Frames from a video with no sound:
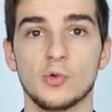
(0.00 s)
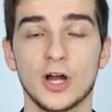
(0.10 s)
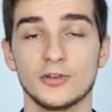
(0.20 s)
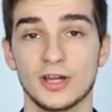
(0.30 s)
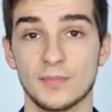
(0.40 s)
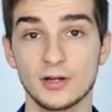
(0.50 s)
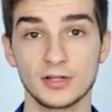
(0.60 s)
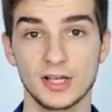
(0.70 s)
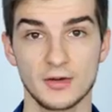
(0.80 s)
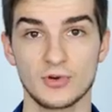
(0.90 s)
One, you get
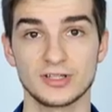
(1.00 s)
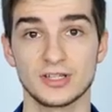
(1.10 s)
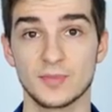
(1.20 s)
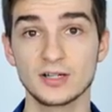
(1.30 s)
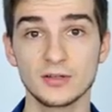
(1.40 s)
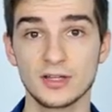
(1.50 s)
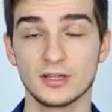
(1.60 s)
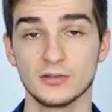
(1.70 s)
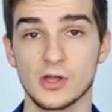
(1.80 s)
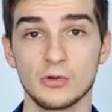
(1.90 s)
better cameras, especially
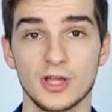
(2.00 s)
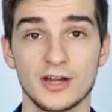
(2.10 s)
in low